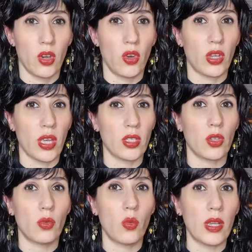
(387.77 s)
Okay,
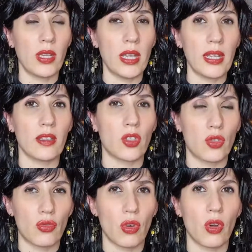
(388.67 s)
so we need a
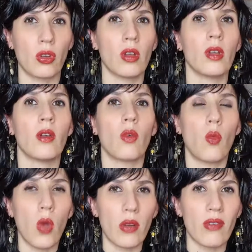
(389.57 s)
strong,
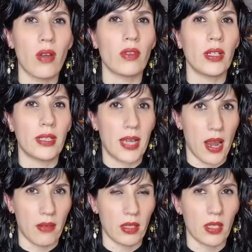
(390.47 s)
well-rounded
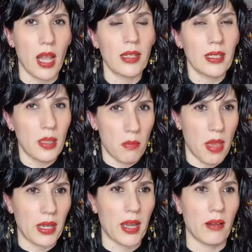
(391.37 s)
characters, at least the
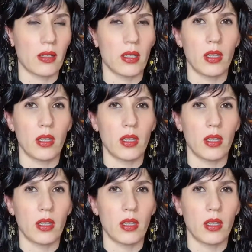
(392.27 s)
main character.